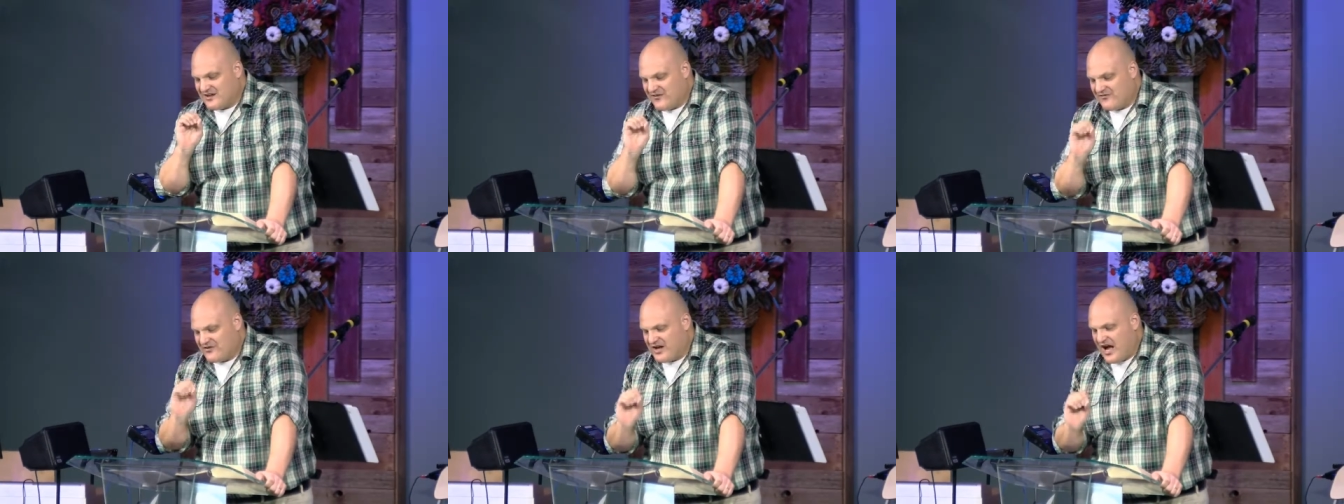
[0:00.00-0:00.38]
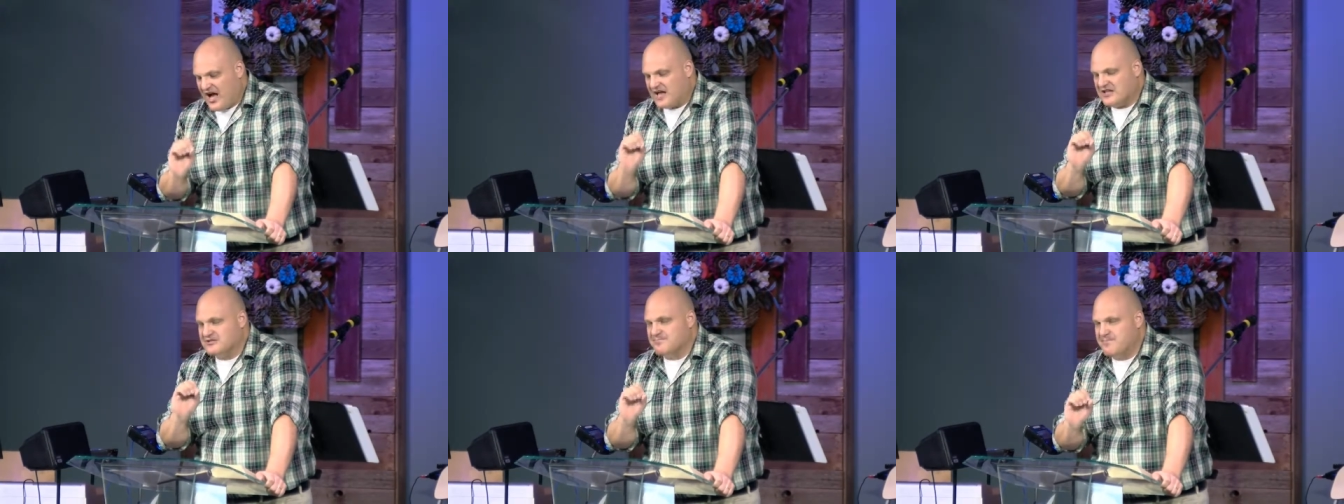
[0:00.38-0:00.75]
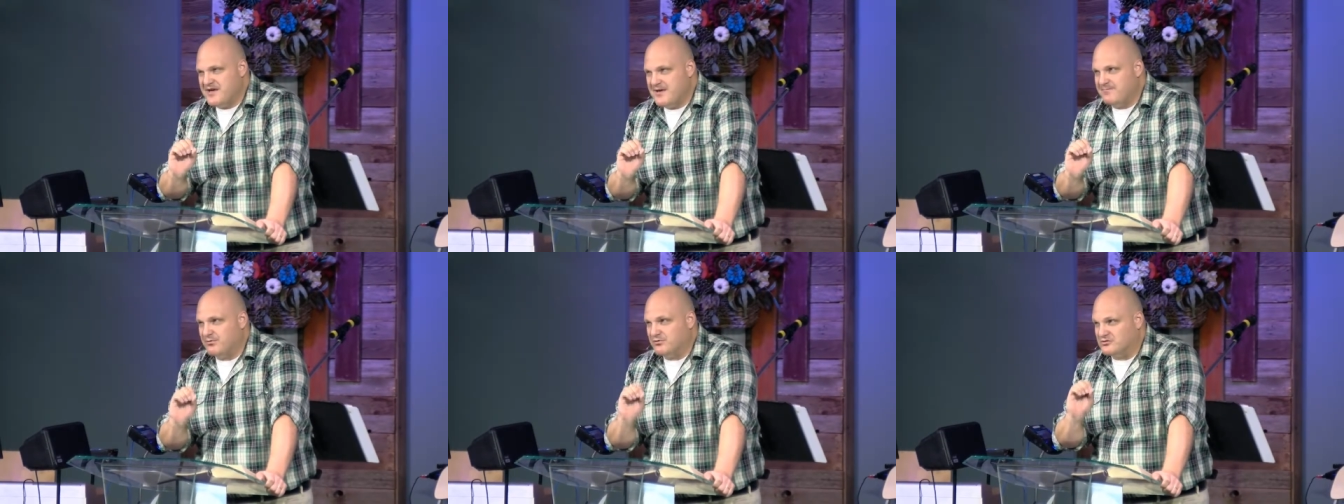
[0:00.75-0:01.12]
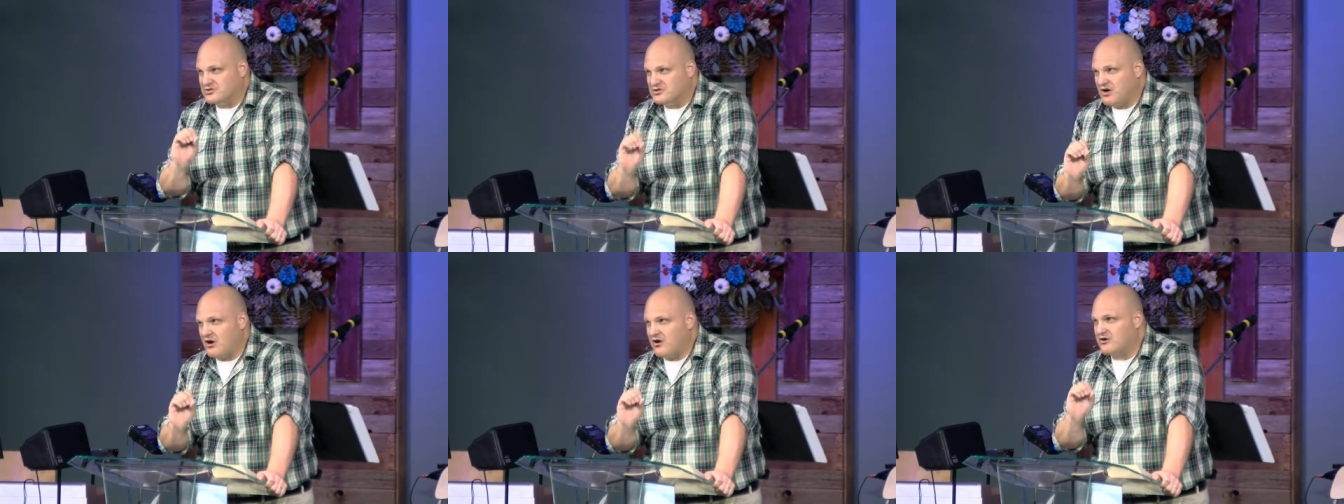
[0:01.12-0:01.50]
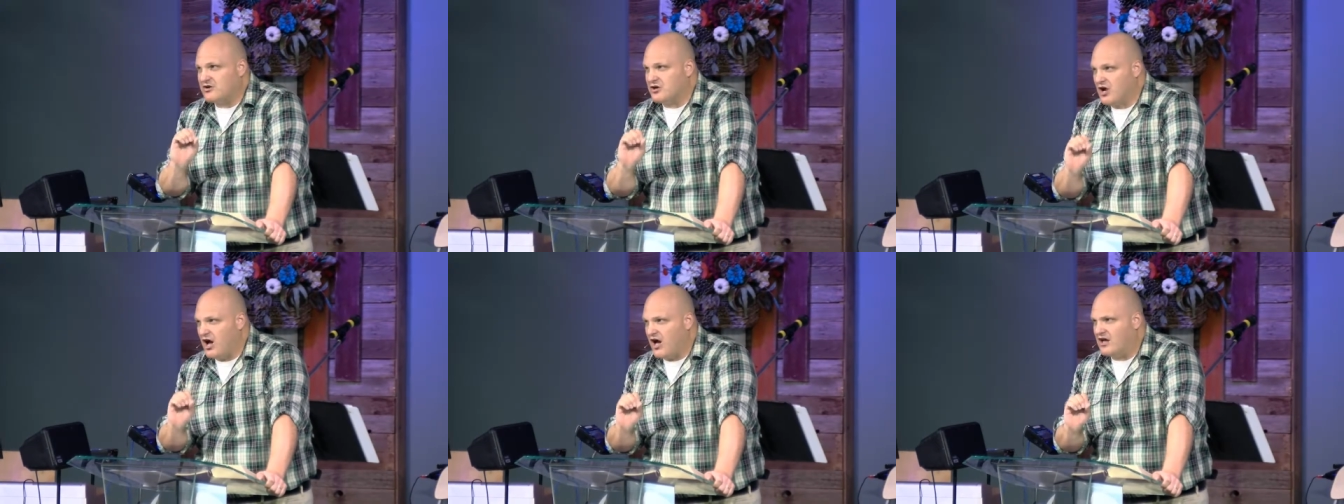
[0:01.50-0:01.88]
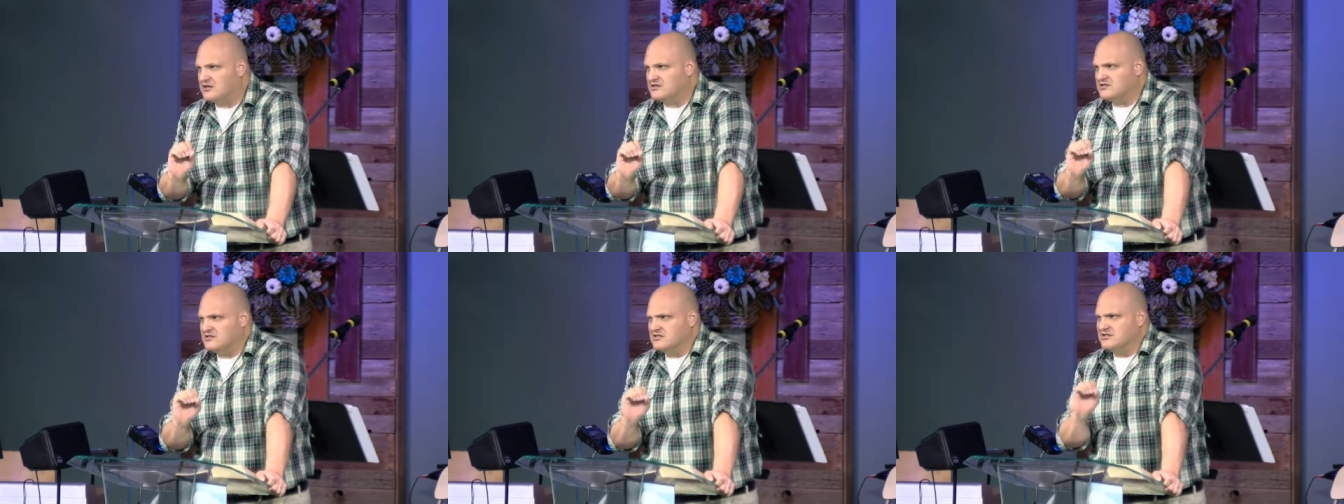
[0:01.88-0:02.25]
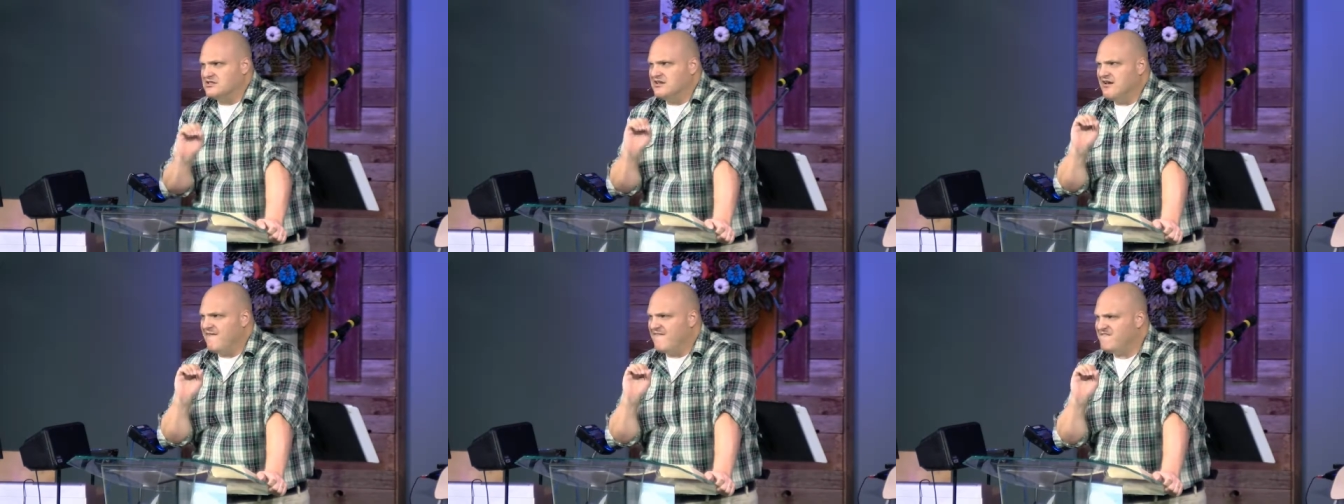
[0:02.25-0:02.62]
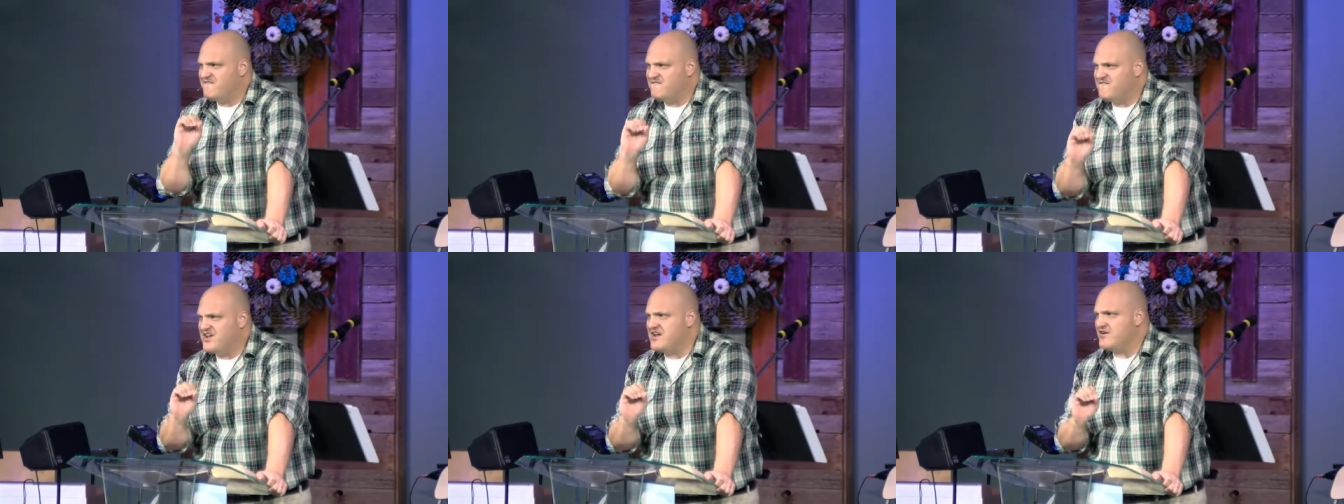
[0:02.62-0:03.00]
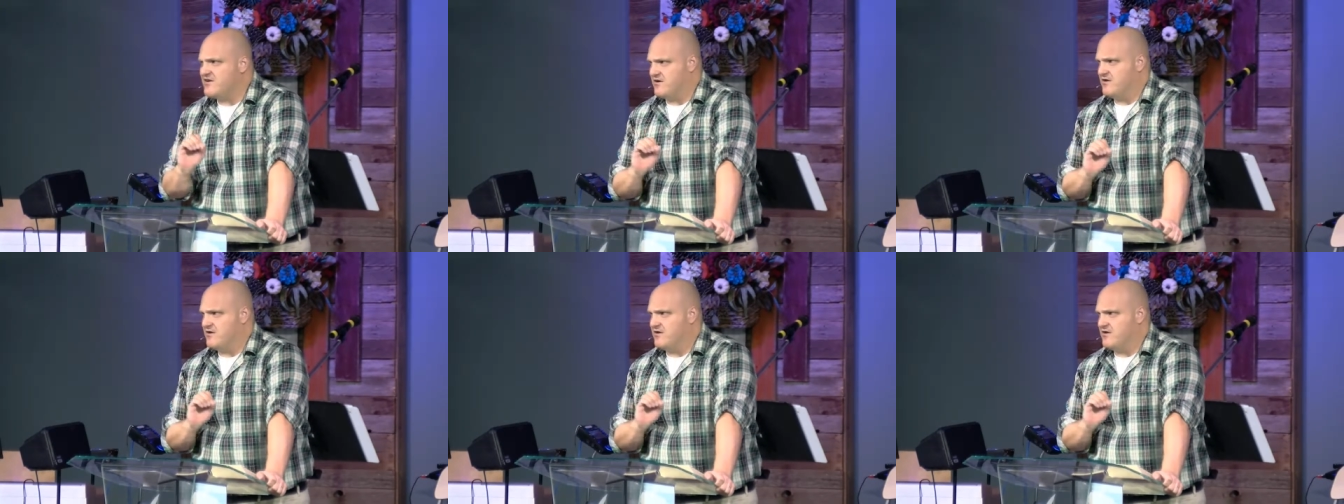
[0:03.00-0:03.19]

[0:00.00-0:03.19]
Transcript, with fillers: of God's people start causing fear.